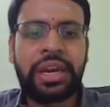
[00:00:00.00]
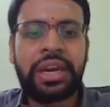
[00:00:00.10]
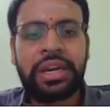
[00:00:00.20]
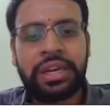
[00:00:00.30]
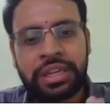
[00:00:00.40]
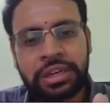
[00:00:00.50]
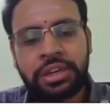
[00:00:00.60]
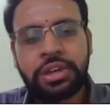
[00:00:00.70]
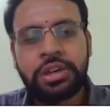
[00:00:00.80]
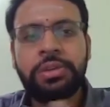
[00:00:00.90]
And then
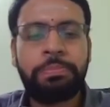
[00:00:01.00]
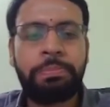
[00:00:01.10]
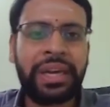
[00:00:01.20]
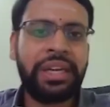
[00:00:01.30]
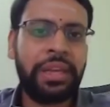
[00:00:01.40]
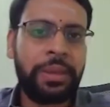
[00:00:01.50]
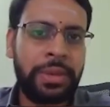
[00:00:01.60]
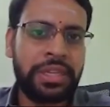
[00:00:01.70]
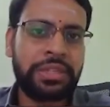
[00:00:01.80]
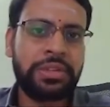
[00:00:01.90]
PET
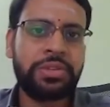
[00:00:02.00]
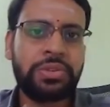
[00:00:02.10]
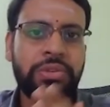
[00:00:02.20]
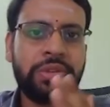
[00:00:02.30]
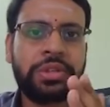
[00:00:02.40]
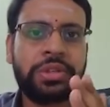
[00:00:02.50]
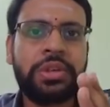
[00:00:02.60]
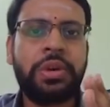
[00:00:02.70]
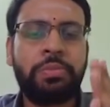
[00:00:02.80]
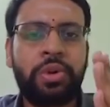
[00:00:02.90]
image, so this is
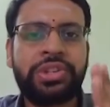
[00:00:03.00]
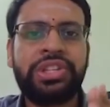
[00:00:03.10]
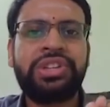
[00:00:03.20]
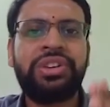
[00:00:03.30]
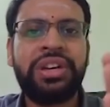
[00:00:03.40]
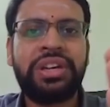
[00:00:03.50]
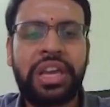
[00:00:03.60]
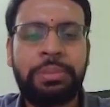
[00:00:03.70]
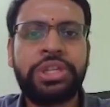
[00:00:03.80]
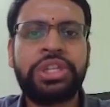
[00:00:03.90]
positron
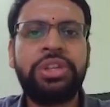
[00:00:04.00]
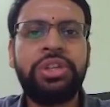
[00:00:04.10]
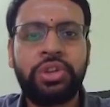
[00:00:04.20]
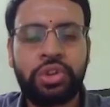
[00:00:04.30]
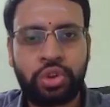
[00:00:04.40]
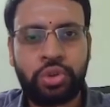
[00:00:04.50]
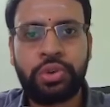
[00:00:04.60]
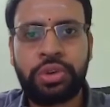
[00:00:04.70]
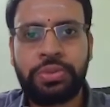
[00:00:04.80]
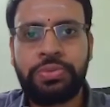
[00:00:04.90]
emission
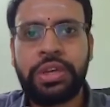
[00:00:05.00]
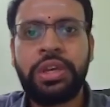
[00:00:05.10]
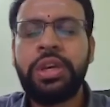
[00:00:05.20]
tomography.